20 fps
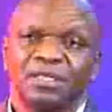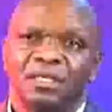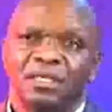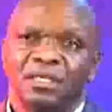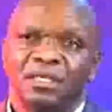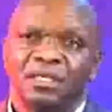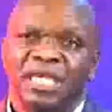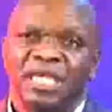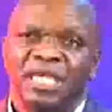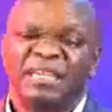
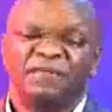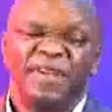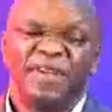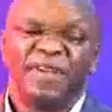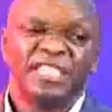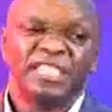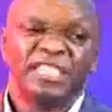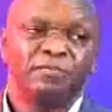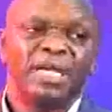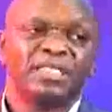
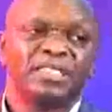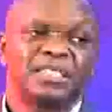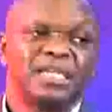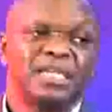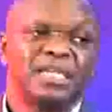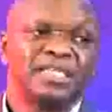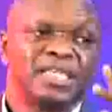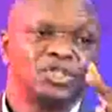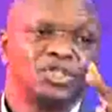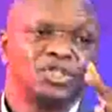investment
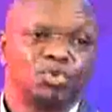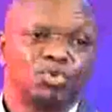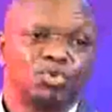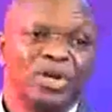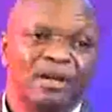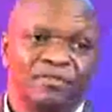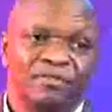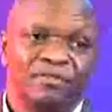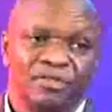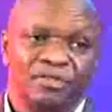is in 2
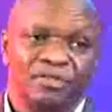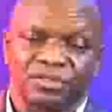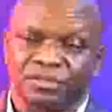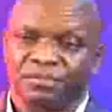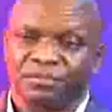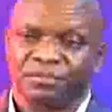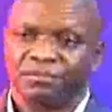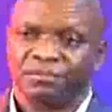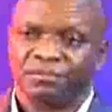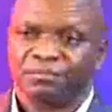levels.
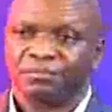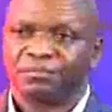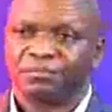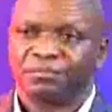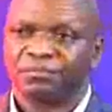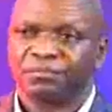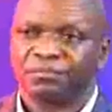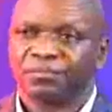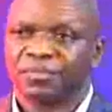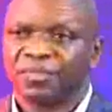
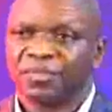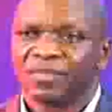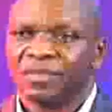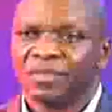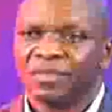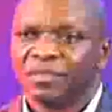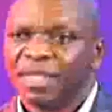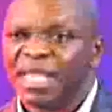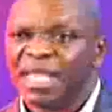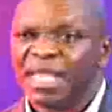
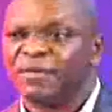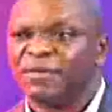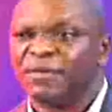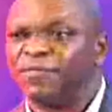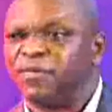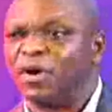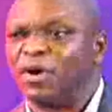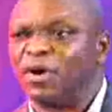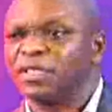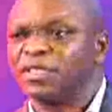The
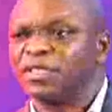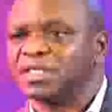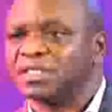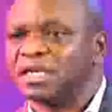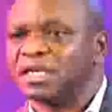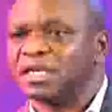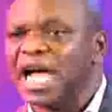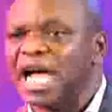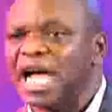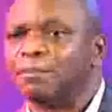first
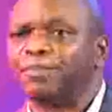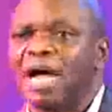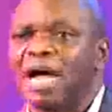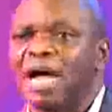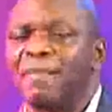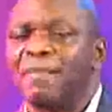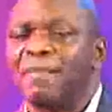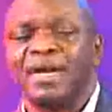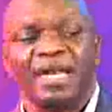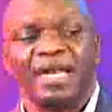and
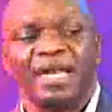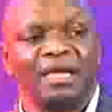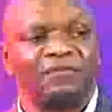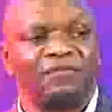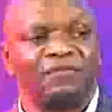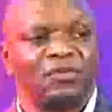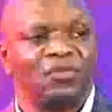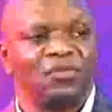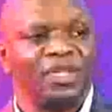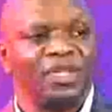primary
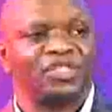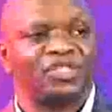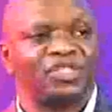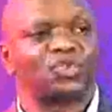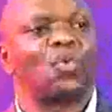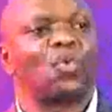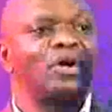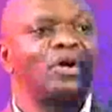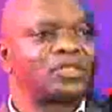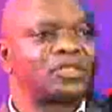level is
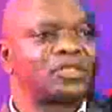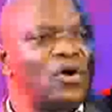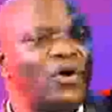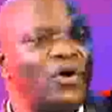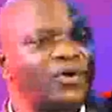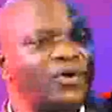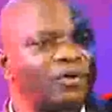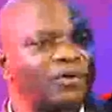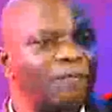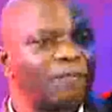towards God.
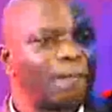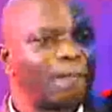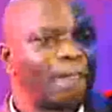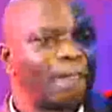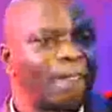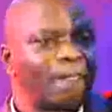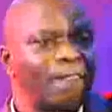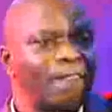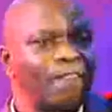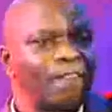
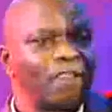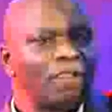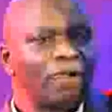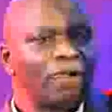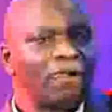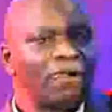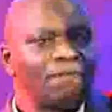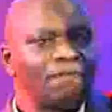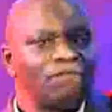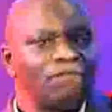
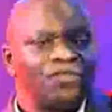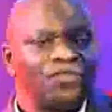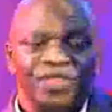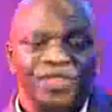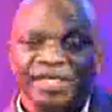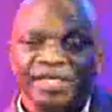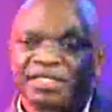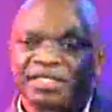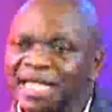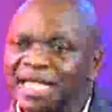The
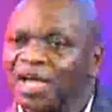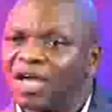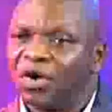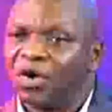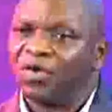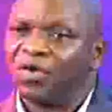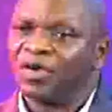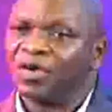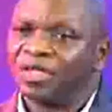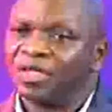
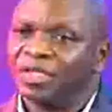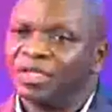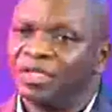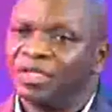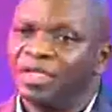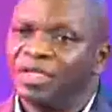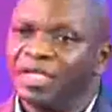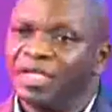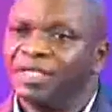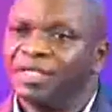second
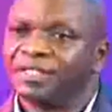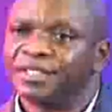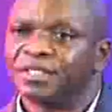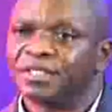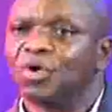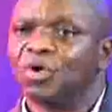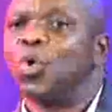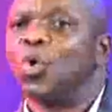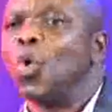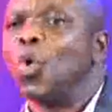is
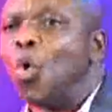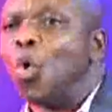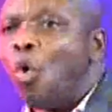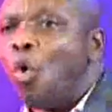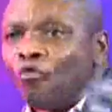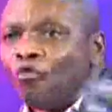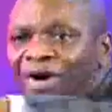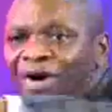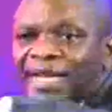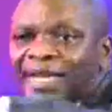
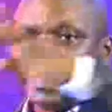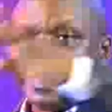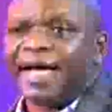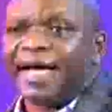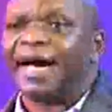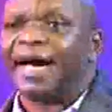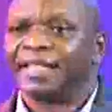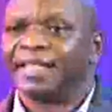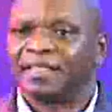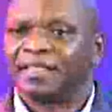over the
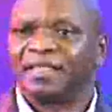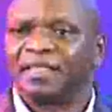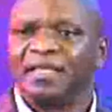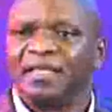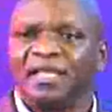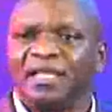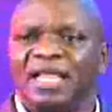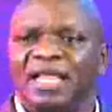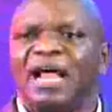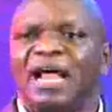earth.
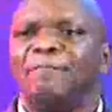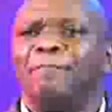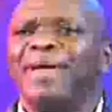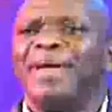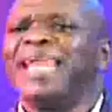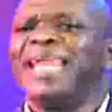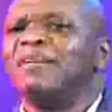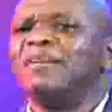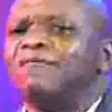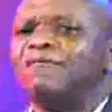There are
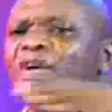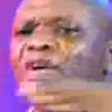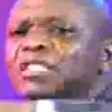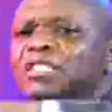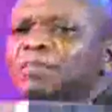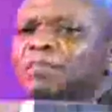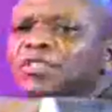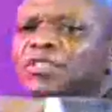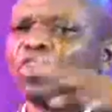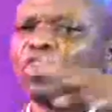many
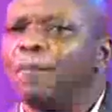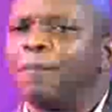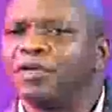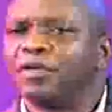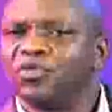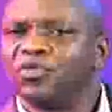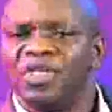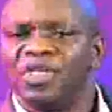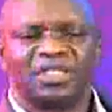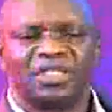investment
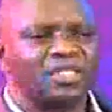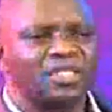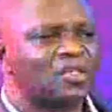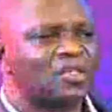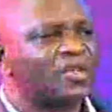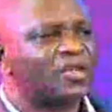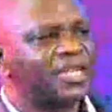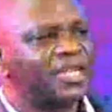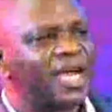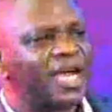opportunities on
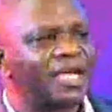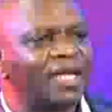the earth.